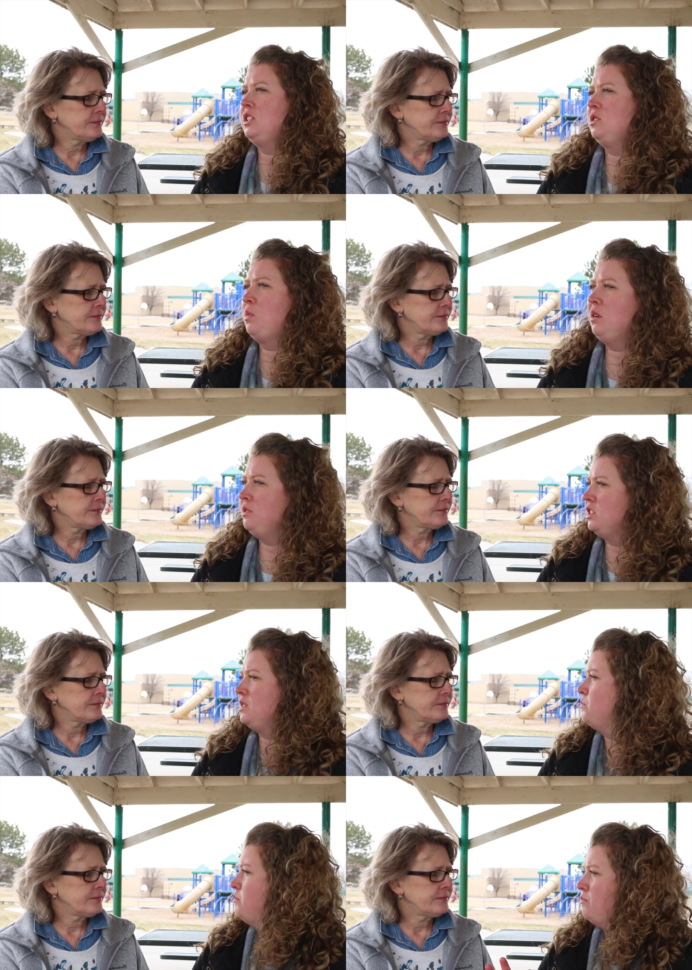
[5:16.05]
Speaker 1: it's probably
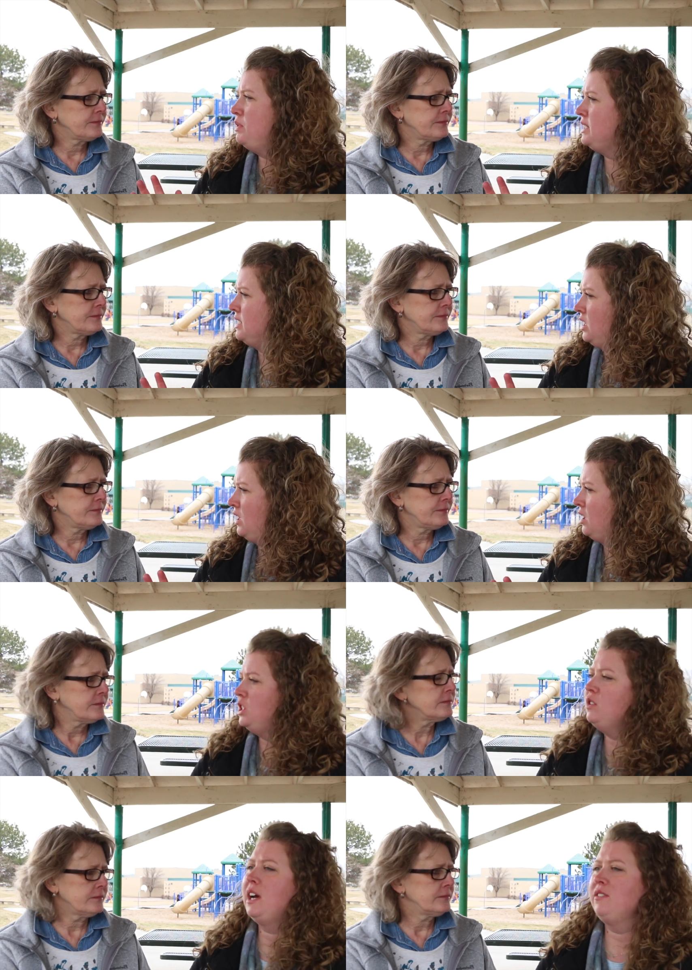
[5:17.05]
just busy
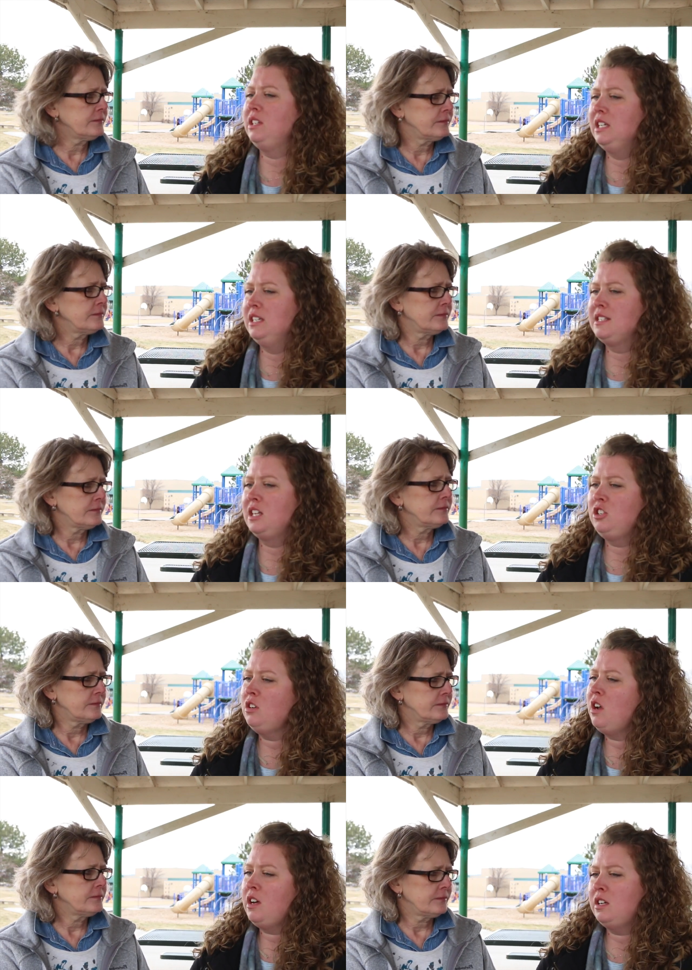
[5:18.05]
when you mm-hmm. have kids, and
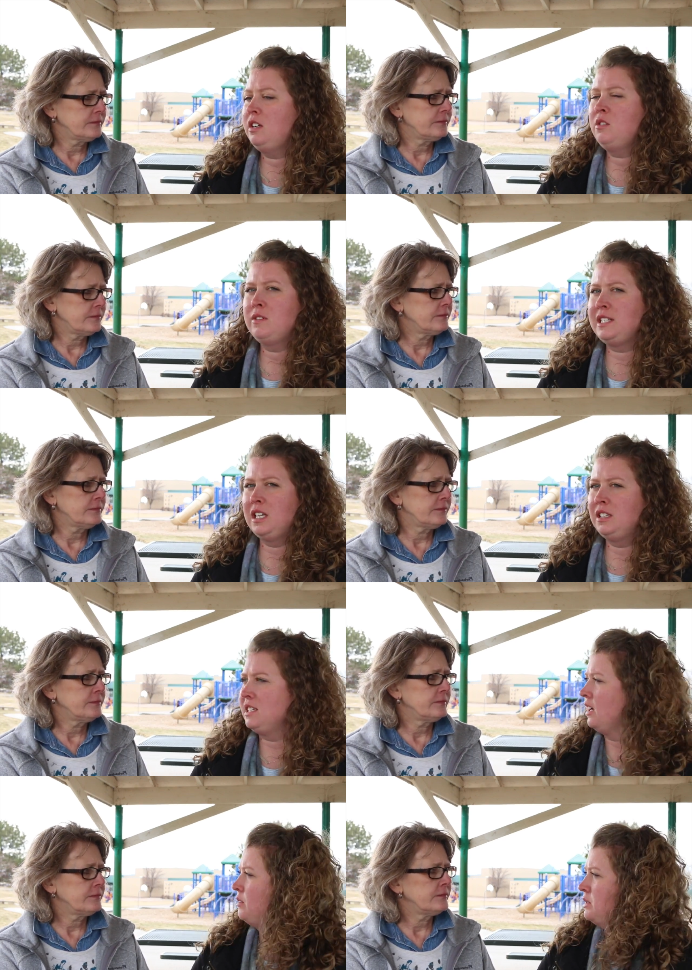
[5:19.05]
you're not going to always get the
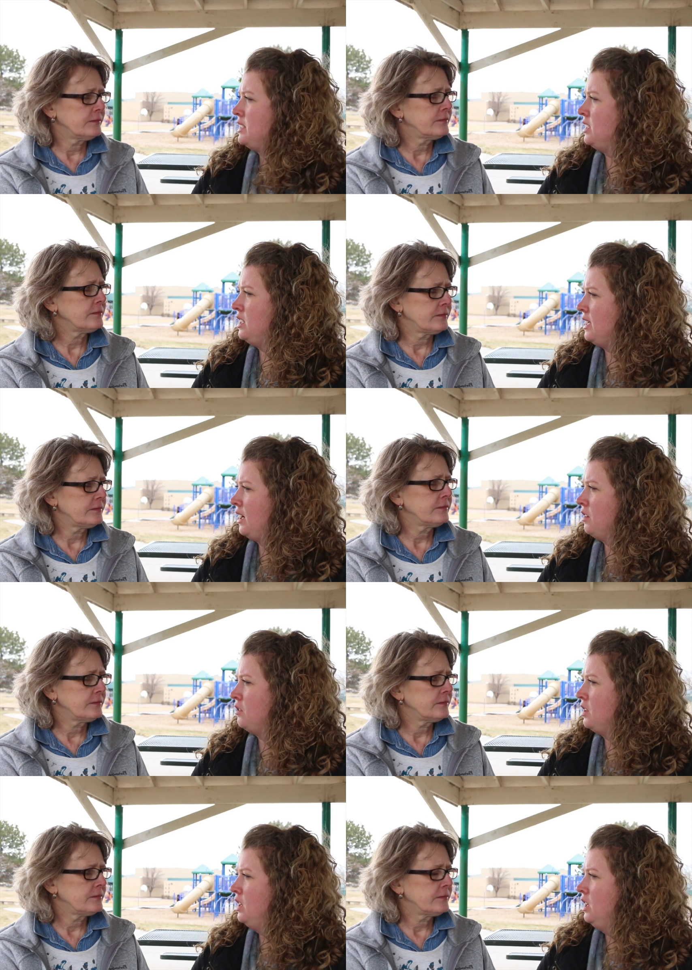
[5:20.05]
time to sit down
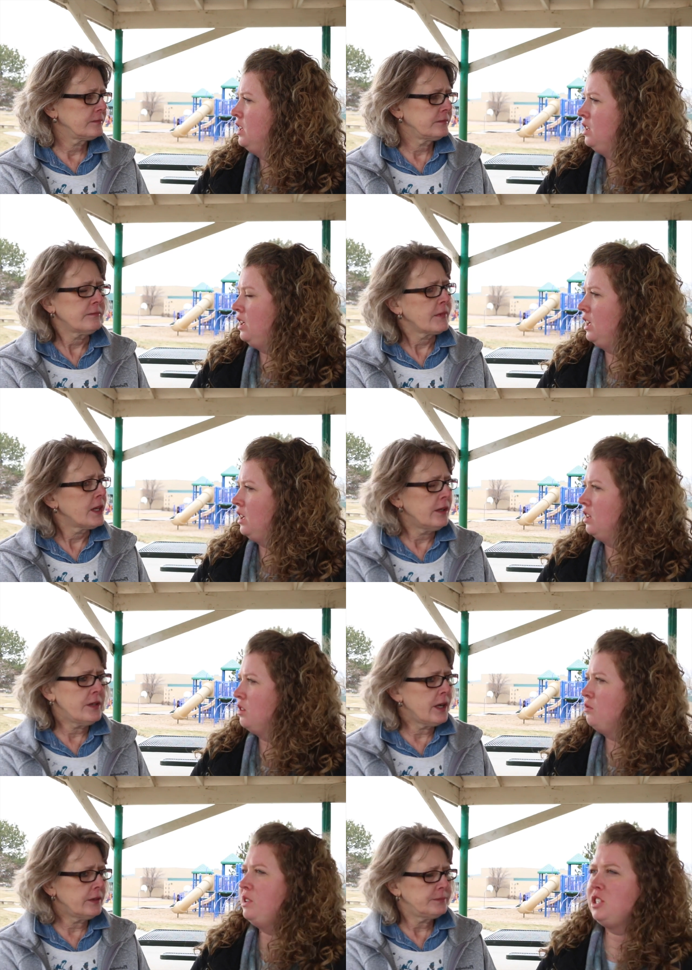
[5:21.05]

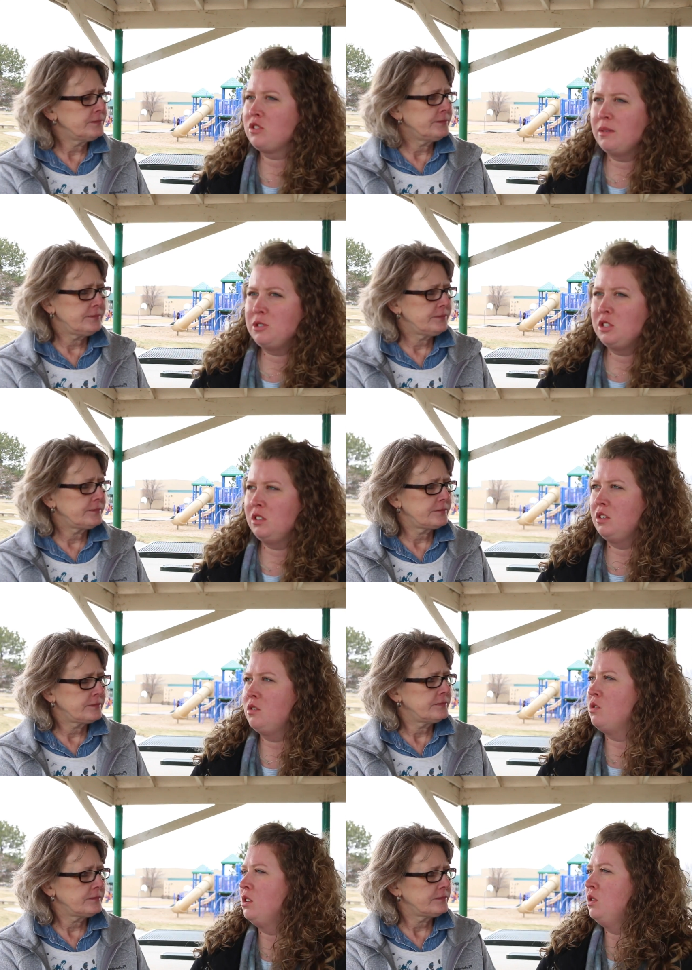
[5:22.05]
and no. read scripture
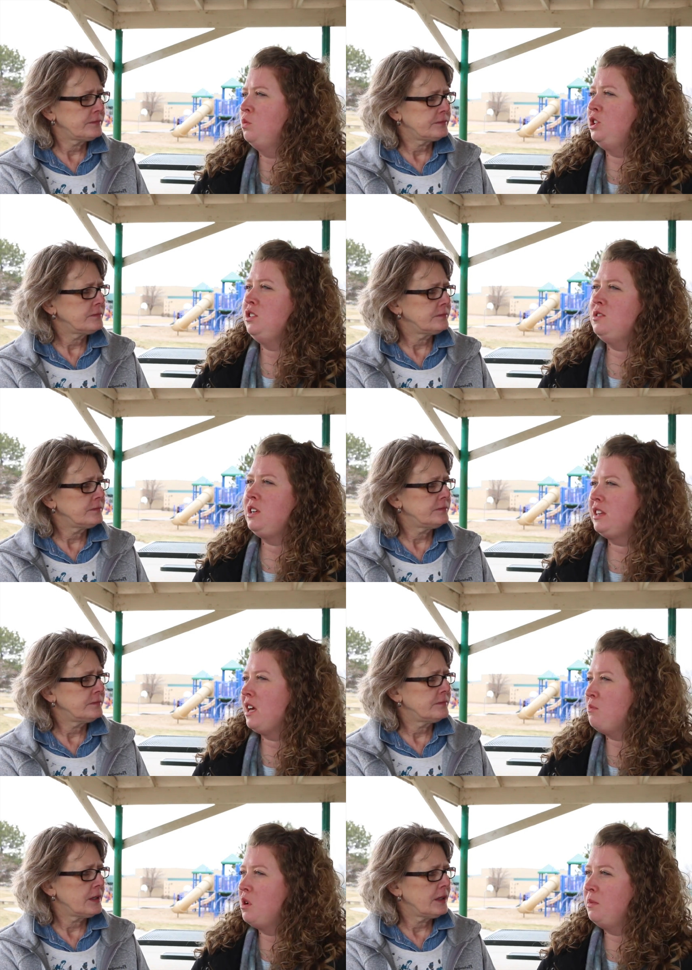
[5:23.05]
or when you do get
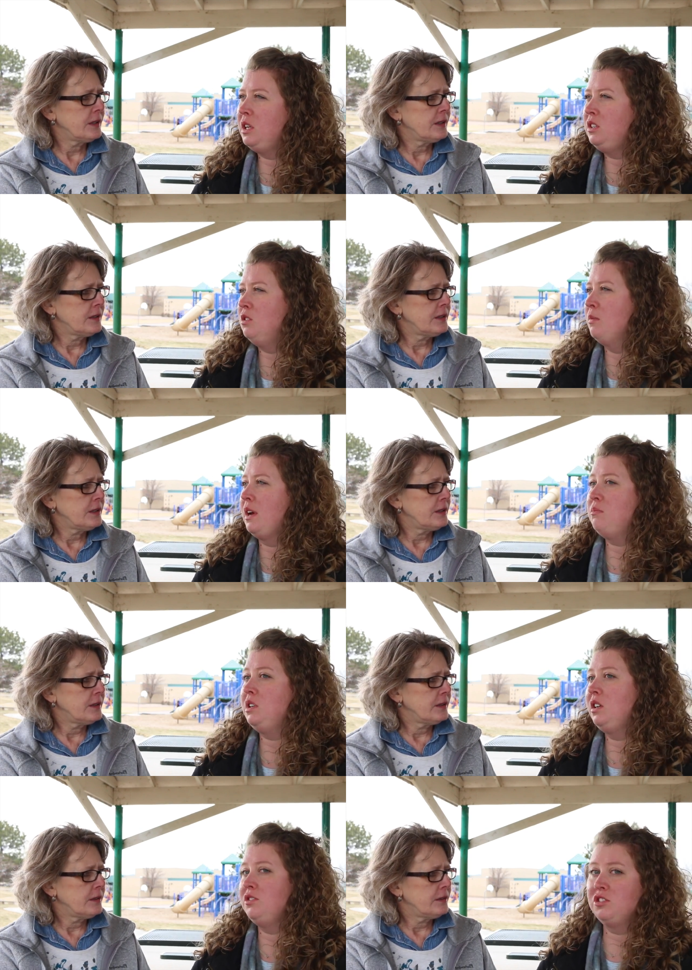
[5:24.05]
that moment you might
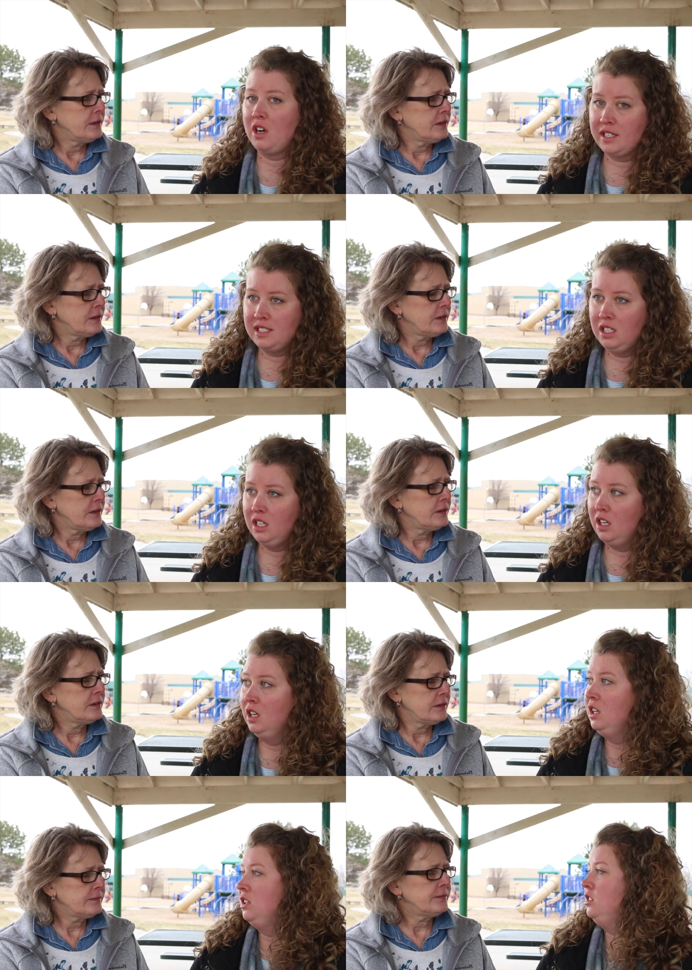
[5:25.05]
be exhausted
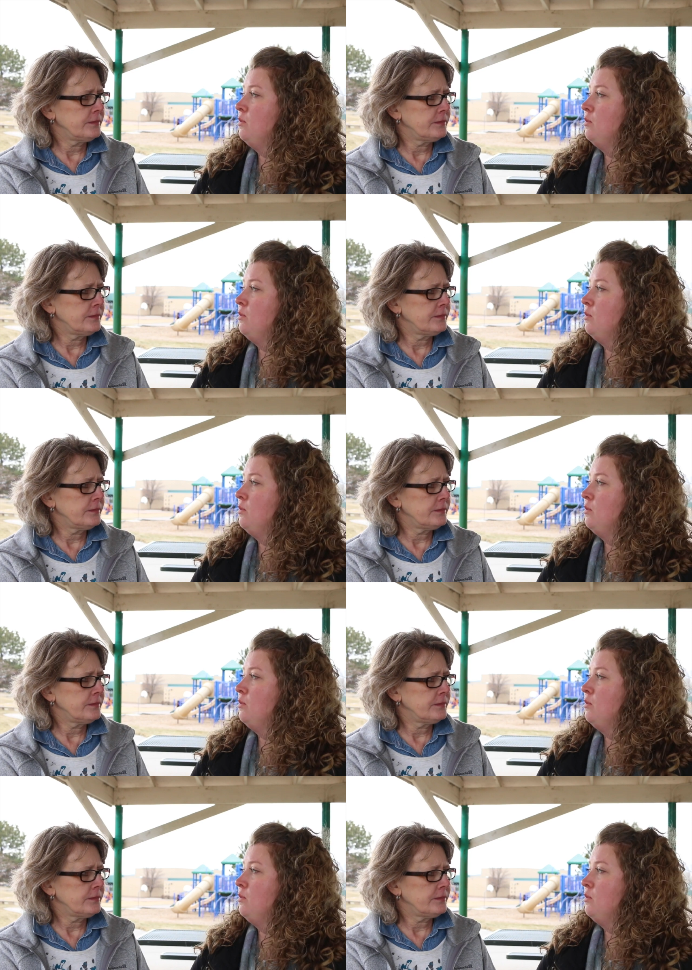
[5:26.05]
mm-hmm.